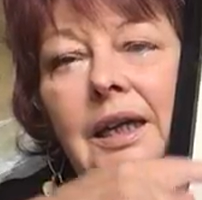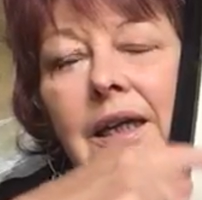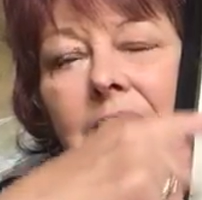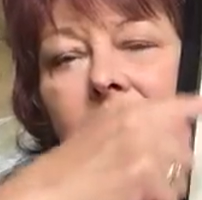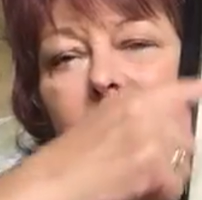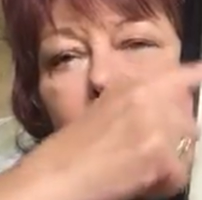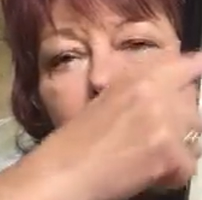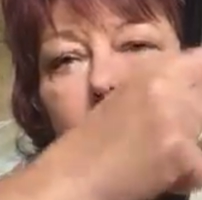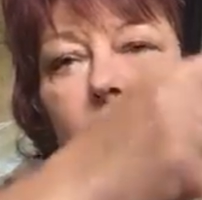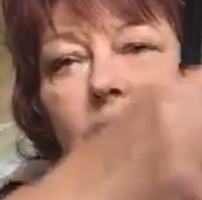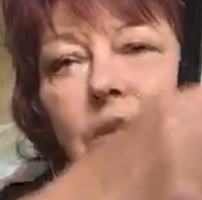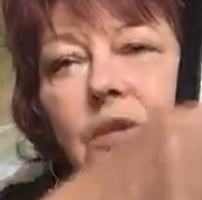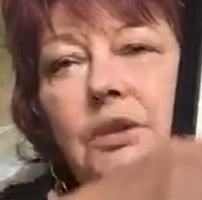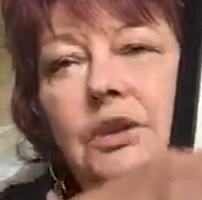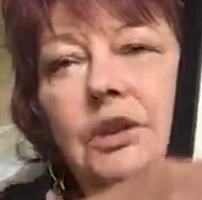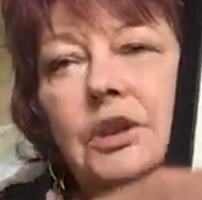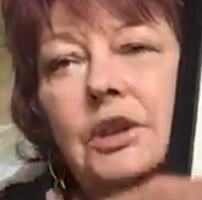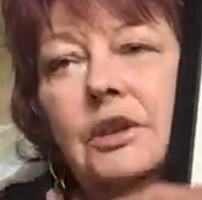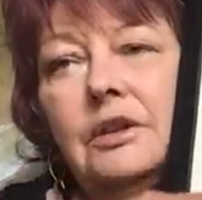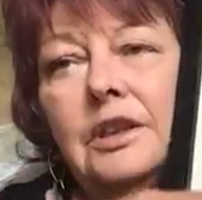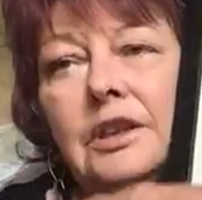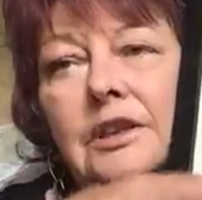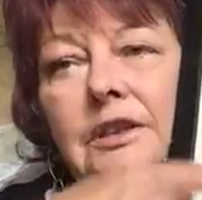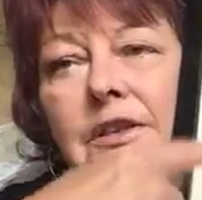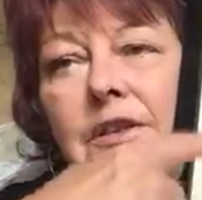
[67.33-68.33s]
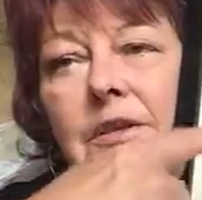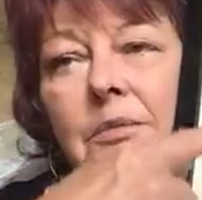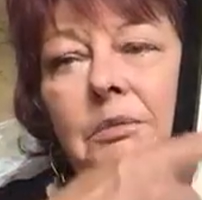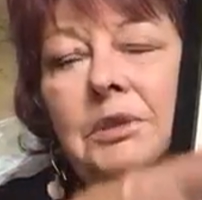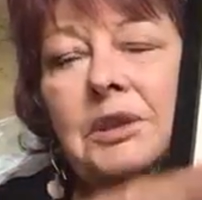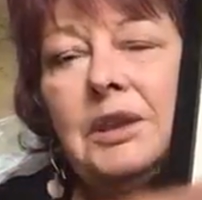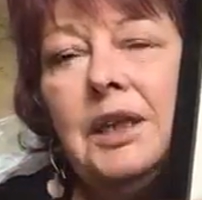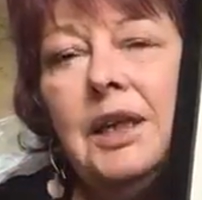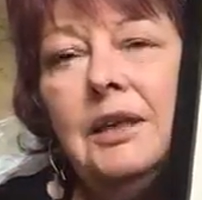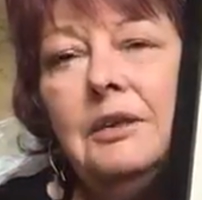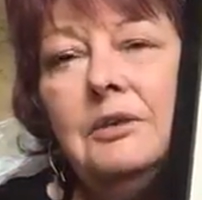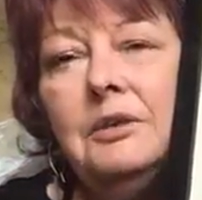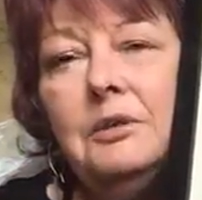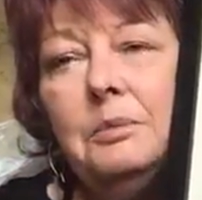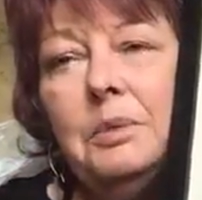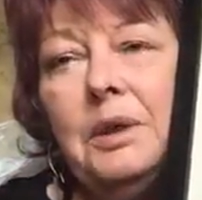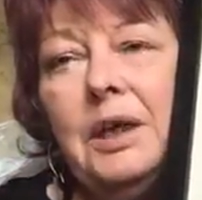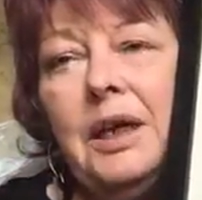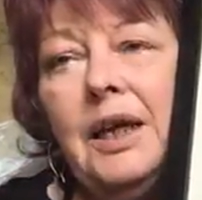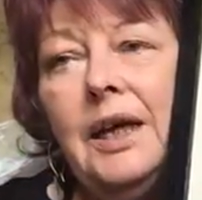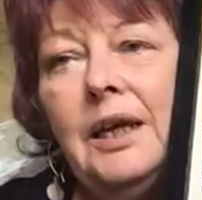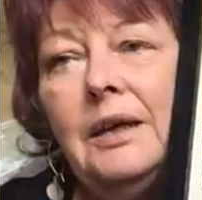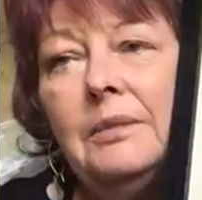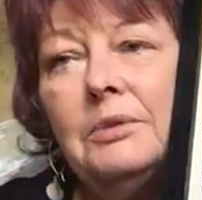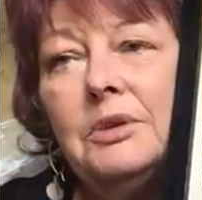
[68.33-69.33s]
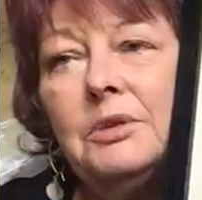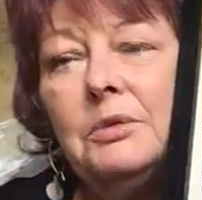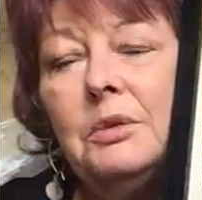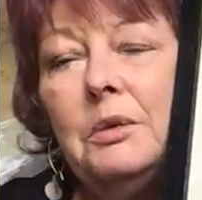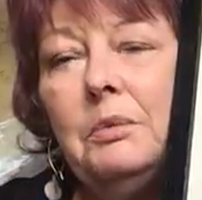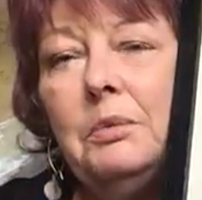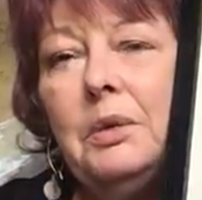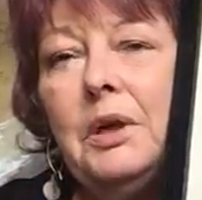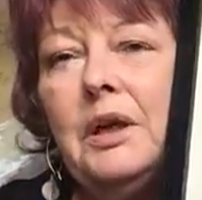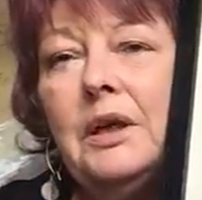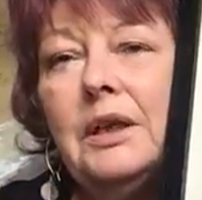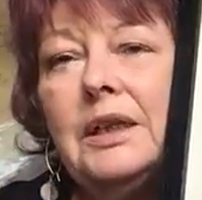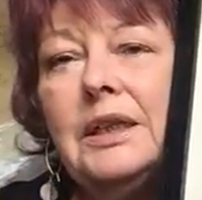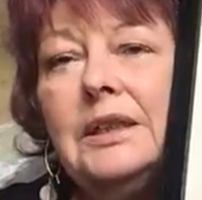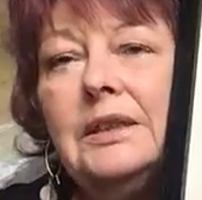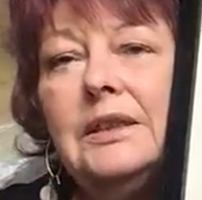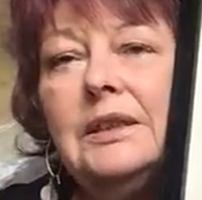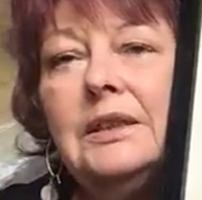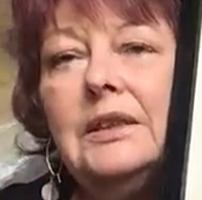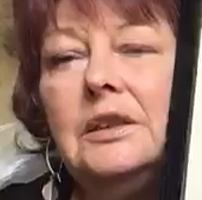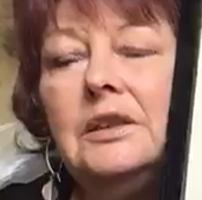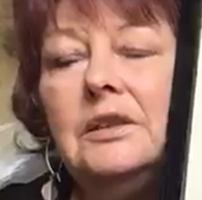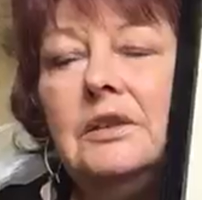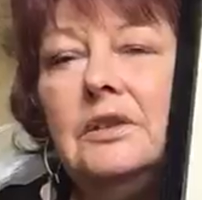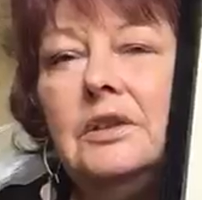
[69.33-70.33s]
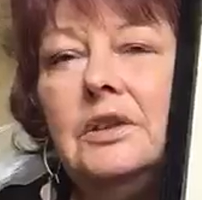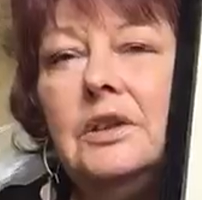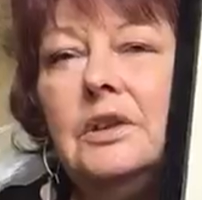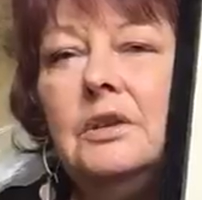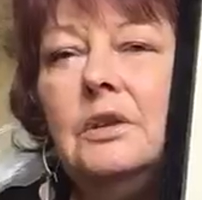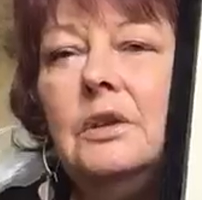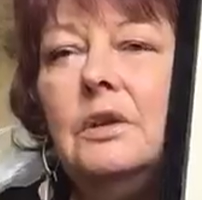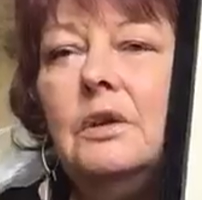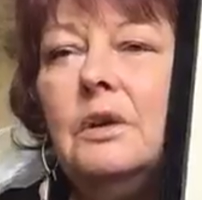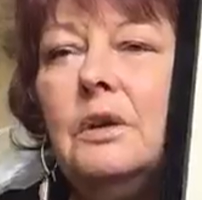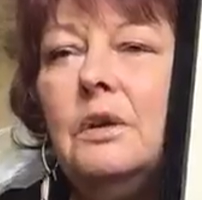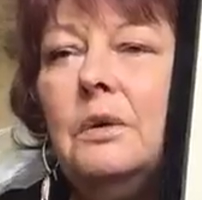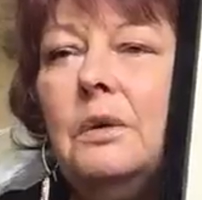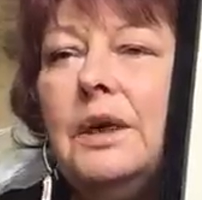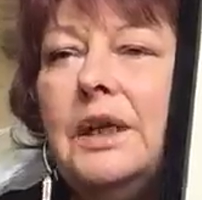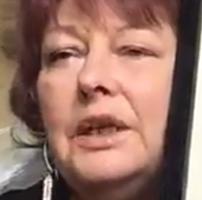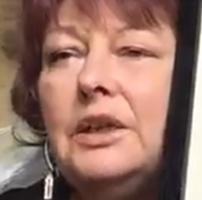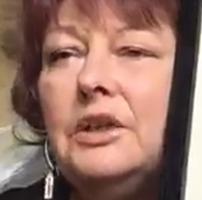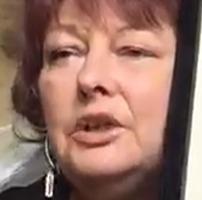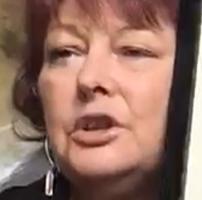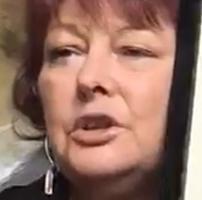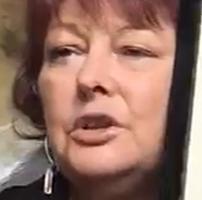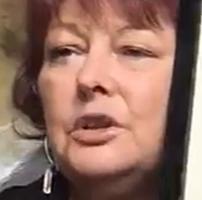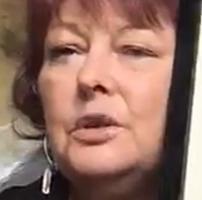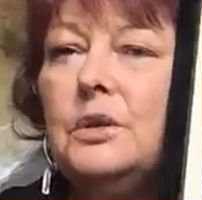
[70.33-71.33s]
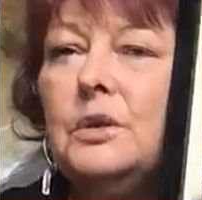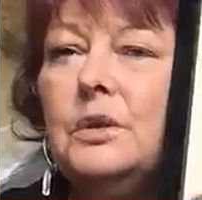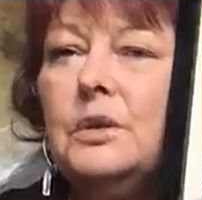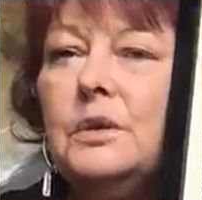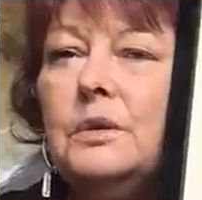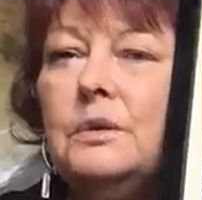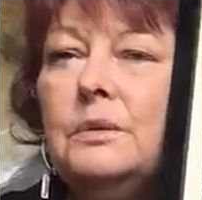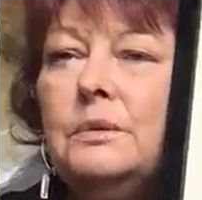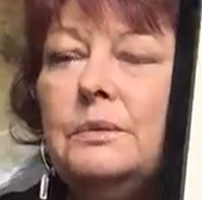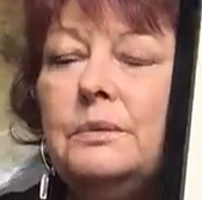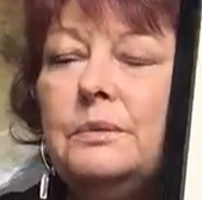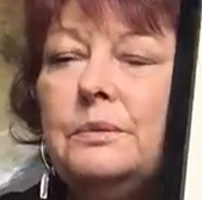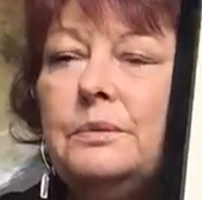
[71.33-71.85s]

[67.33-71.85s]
It shows you that sometimes perhaps with Parkinson's you're not quite sure